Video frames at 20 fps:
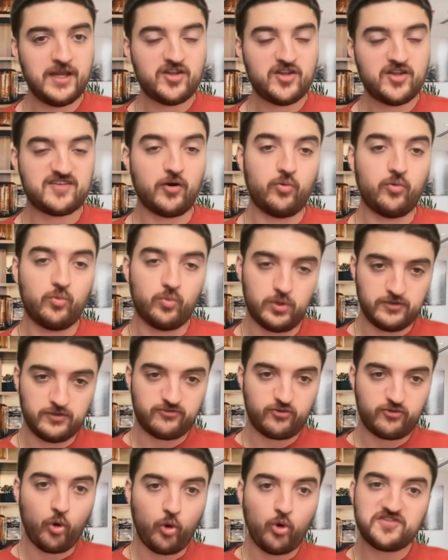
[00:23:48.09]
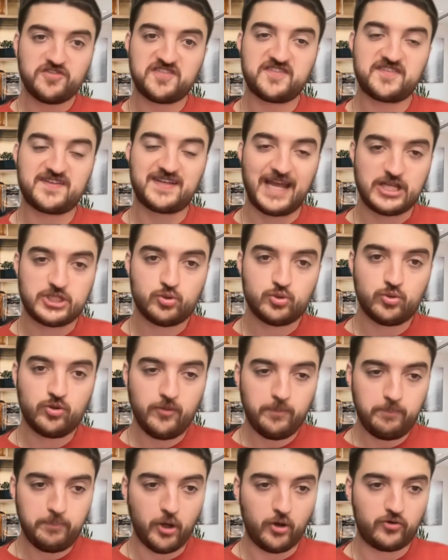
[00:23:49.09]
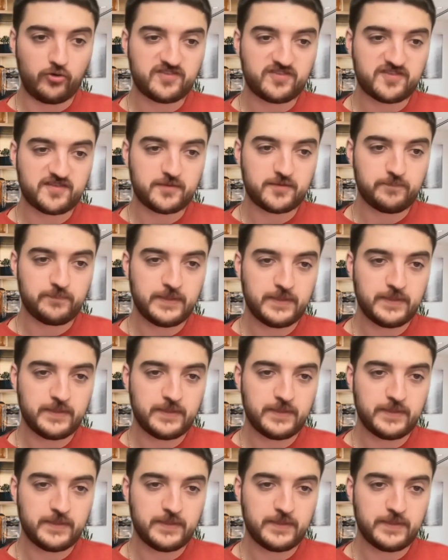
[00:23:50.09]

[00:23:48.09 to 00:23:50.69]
So, we'll of course schedule the post,